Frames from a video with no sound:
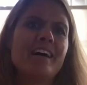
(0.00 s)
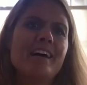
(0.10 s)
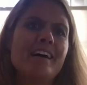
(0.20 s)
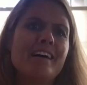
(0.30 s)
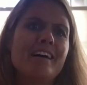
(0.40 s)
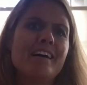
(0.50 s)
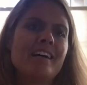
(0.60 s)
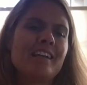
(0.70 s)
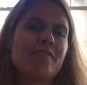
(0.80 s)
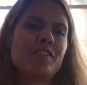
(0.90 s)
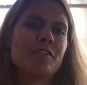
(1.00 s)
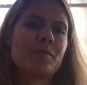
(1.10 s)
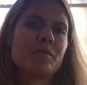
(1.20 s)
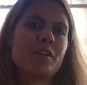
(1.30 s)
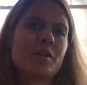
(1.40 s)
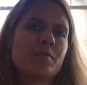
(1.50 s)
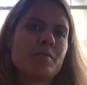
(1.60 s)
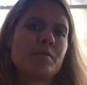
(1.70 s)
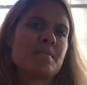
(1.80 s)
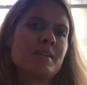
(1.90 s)
if
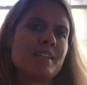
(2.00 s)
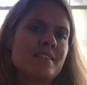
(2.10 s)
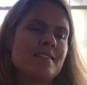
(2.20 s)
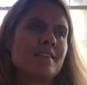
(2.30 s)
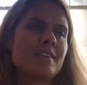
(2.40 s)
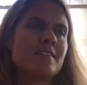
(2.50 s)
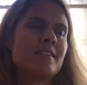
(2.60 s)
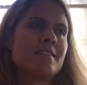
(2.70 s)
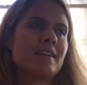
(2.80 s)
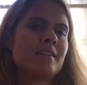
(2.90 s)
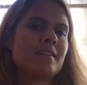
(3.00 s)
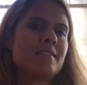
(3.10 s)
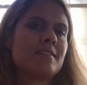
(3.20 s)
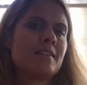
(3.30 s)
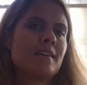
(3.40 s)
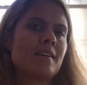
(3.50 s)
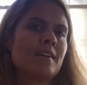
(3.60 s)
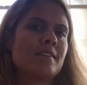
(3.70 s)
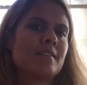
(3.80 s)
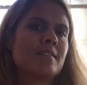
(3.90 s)
some estimates says that it's
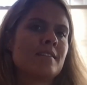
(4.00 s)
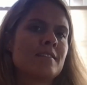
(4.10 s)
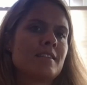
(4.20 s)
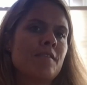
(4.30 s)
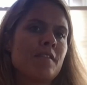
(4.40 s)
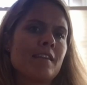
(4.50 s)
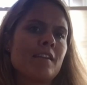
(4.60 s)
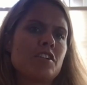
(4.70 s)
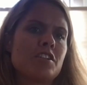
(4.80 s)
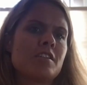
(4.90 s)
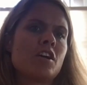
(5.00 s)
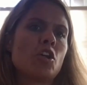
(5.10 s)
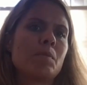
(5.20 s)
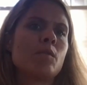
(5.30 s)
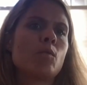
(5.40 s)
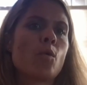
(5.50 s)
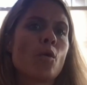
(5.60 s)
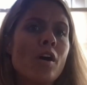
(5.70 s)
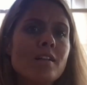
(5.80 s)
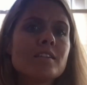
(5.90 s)
the 7th largest economy in the
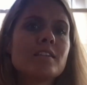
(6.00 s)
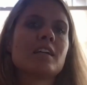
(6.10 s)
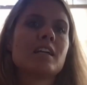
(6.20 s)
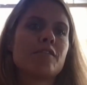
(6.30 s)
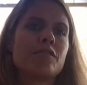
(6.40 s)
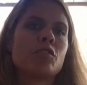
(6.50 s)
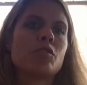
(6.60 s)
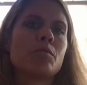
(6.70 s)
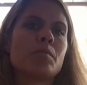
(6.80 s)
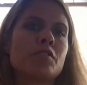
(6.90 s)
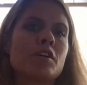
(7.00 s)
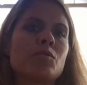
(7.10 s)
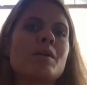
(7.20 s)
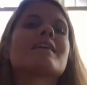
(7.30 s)
world if you try to